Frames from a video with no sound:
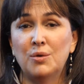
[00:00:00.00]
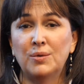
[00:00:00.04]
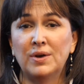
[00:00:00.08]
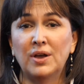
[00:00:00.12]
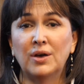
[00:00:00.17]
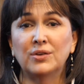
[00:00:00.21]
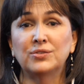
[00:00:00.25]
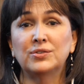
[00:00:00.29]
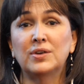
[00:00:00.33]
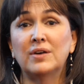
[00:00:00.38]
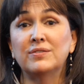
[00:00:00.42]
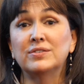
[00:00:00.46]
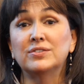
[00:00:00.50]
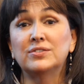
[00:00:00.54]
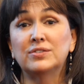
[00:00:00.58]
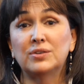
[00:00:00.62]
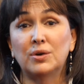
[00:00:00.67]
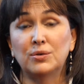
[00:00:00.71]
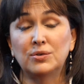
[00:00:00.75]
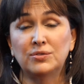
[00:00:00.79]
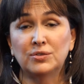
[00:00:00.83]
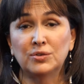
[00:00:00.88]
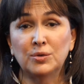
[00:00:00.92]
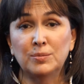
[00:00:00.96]
We also have a
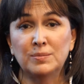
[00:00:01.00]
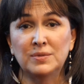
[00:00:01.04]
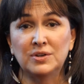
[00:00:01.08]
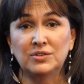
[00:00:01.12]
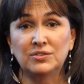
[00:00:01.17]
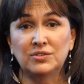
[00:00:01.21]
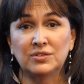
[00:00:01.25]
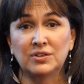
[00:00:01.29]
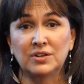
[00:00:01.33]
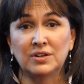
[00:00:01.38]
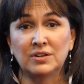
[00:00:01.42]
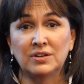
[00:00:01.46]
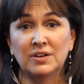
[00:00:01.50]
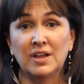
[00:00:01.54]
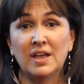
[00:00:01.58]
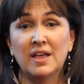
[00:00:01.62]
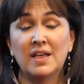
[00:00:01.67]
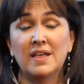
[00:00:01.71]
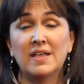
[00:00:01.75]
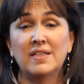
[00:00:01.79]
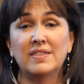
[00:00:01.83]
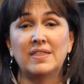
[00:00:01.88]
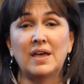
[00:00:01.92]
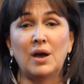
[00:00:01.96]
social mission
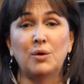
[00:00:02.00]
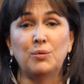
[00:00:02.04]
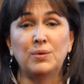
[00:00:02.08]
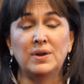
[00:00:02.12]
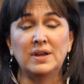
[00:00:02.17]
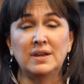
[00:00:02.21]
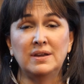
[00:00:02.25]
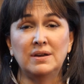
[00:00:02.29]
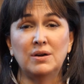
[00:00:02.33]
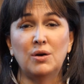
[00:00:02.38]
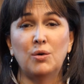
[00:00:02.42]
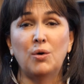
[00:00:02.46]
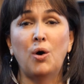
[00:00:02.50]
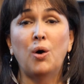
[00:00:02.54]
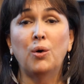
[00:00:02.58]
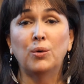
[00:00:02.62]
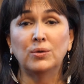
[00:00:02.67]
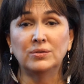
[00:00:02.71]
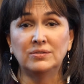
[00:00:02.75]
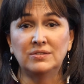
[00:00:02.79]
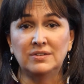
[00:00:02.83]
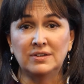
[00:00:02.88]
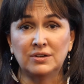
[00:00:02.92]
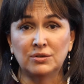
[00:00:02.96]
that we
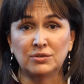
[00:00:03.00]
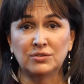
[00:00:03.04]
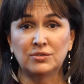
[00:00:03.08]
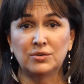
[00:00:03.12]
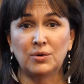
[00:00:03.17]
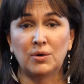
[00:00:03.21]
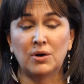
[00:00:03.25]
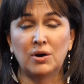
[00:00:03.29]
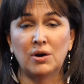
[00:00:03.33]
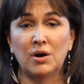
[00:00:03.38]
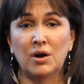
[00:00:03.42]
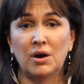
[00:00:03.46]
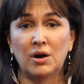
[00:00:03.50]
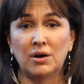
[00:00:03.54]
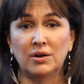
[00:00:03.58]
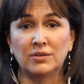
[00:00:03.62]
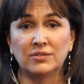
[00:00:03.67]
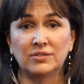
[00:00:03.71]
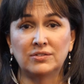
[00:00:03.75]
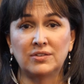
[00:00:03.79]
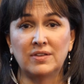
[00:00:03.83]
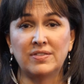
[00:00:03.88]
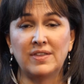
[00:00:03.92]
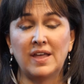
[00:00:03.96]
hold dear to our
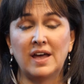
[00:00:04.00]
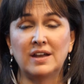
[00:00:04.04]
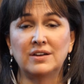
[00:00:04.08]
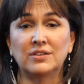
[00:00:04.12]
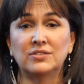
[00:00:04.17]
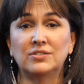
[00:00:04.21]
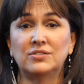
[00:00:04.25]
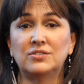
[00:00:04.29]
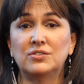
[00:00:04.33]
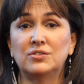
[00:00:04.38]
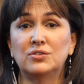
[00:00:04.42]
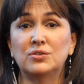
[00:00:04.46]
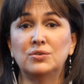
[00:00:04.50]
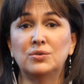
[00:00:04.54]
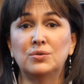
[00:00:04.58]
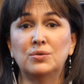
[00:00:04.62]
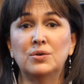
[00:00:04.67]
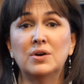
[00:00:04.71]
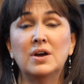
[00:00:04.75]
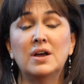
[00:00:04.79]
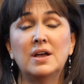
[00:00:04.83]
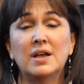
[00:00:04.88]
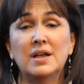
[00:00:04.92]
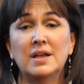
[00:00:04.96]
hearts, and that is
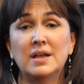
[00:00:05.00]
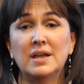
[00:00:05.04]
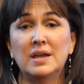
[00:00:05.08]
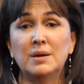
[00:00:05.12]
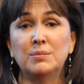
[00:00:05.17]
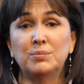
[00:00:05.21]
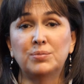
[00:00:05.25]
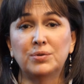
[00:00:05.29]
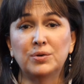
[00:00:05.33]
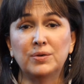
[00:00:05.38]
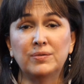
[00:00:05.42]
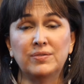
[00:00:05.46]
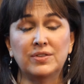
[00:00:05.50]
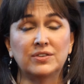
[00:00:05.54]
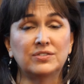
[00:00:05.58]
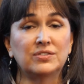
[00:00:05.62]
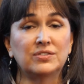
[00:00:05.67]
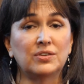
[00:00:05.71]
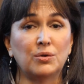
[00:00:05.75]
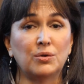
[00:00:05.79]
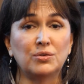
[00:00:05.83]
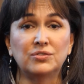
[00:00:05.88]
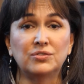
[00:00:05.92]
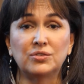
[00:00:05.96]
to improve the
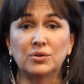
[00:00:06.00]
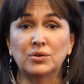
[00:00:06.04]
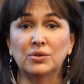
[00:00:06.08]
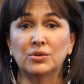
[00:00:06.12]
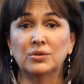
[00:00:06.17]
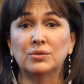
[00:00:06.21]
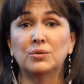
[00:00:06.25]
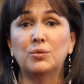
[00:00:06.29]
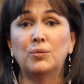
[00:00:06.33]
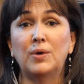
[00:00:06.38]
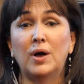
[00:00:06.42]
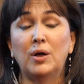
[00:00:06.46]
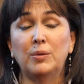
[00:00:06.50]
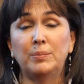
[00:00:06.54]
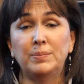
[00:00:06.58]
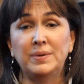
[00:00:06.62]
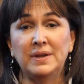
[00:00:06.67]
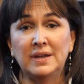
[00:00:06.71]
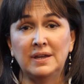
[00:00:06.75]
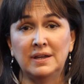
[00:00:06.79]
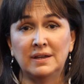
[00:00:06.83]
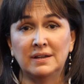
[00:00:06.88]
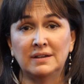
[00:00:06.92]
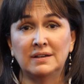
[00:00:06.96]
social
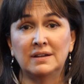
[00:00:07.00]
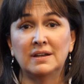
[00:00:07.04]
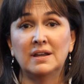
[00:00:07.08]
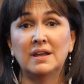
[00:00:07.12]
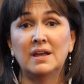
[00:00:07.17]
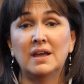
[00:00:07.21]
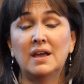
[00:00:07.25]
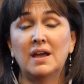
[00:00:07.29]
well-being